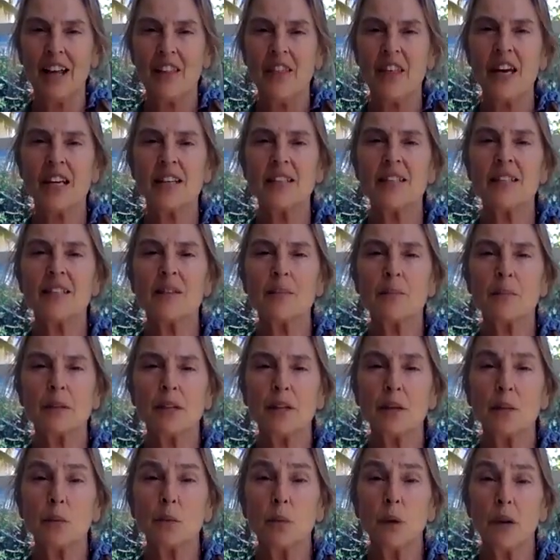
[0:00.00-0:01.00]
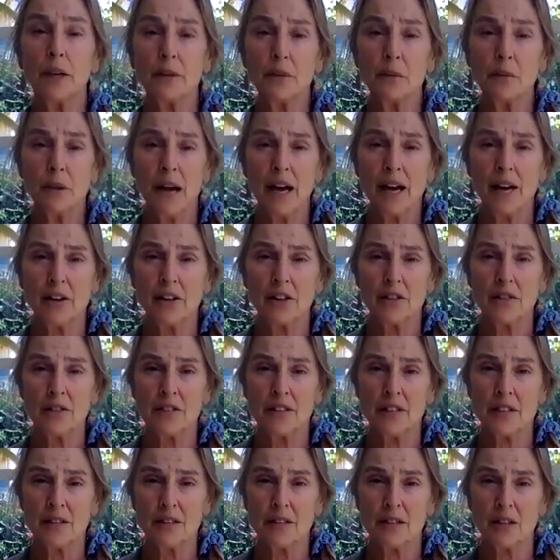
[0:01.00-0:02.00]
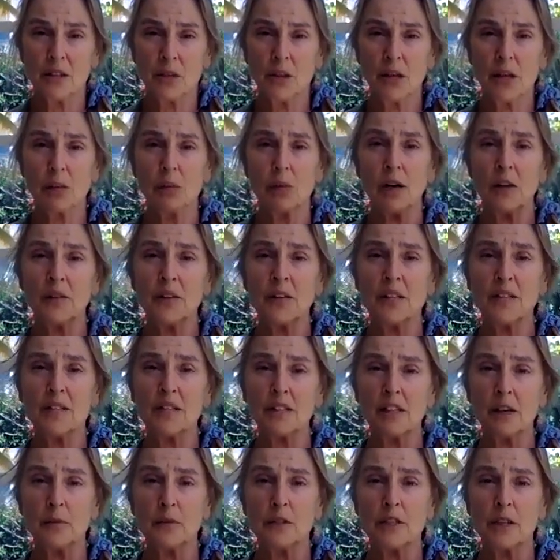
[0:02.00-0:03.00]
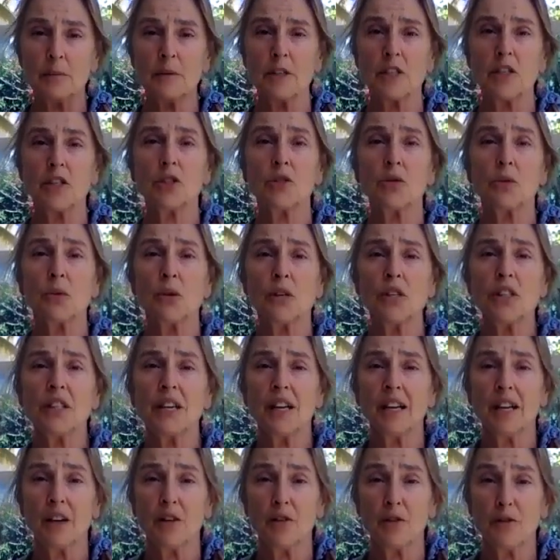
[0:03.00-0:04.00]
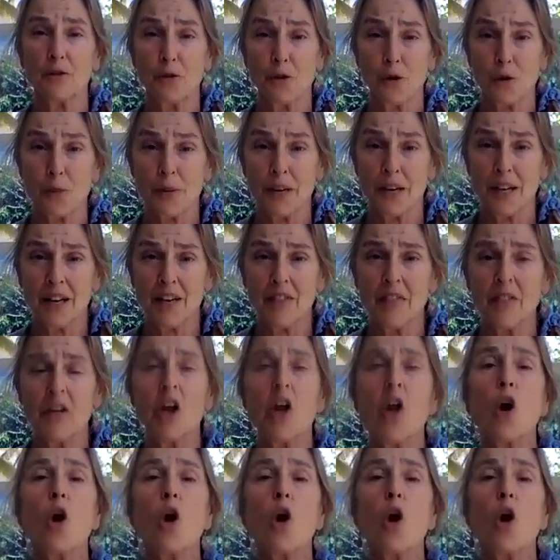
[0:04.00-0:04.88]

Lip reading: That is simply one round of sun salute. I want these clips to be short and informative.